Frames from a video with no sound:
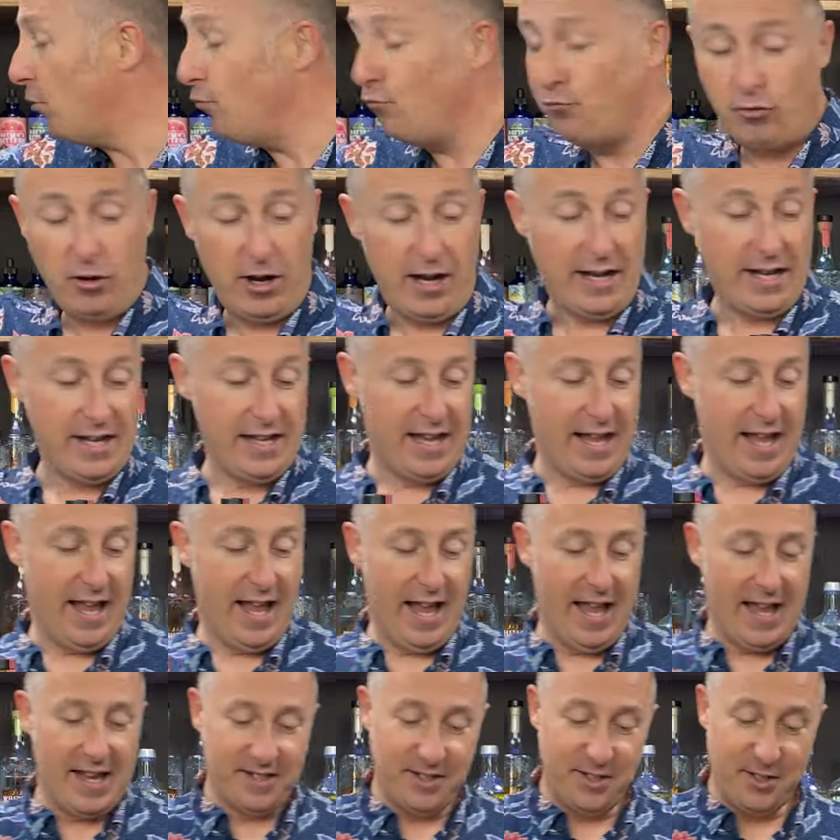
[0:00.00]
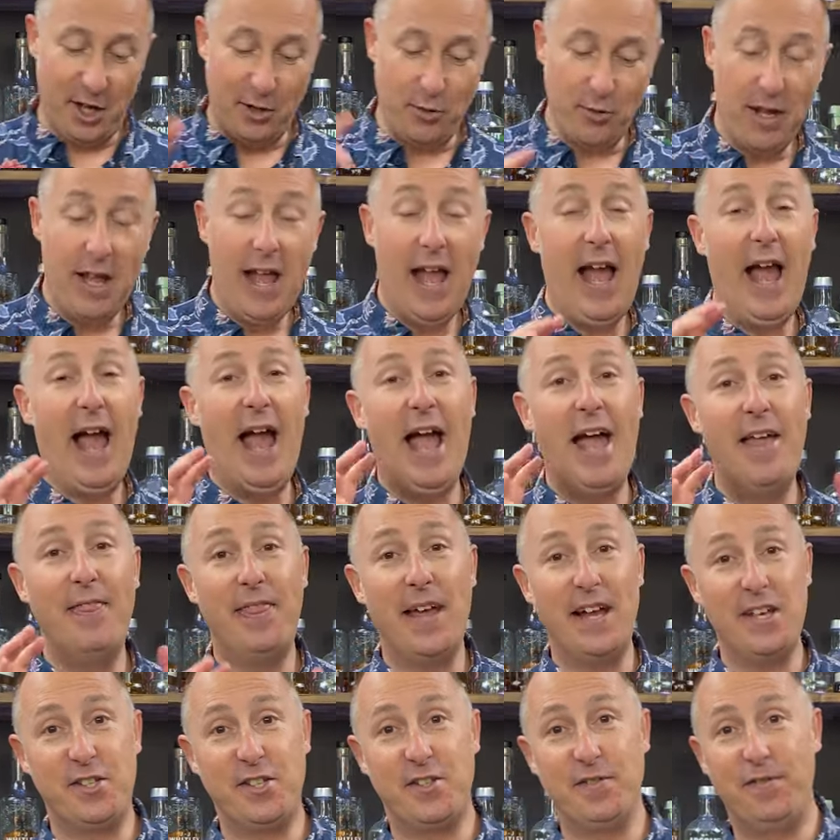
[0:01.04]
Right. So uh,
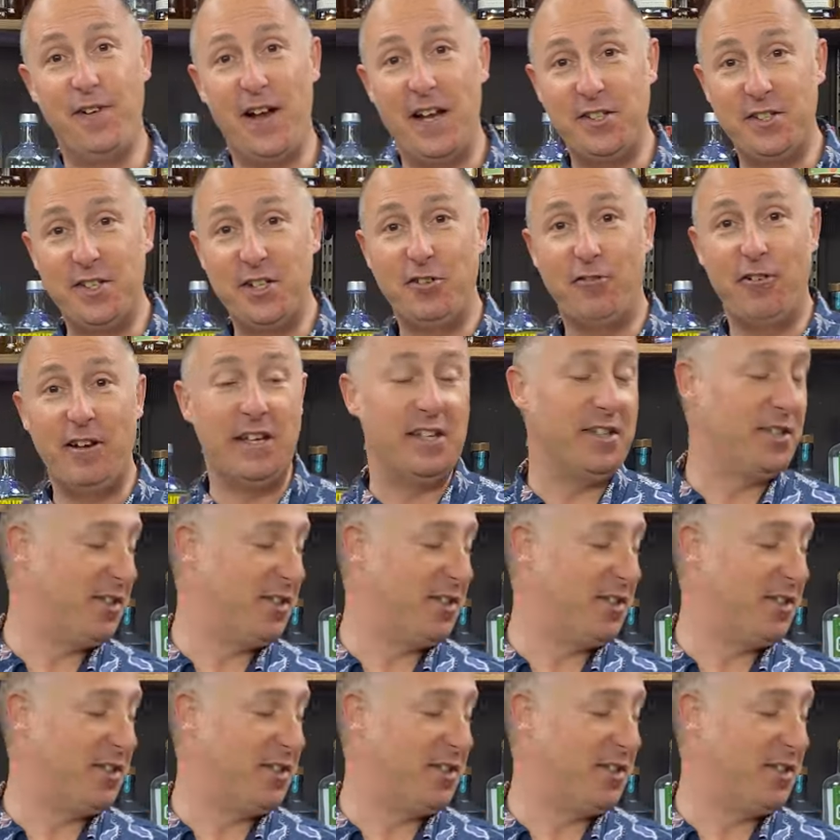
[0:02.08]
that's the first ingredient.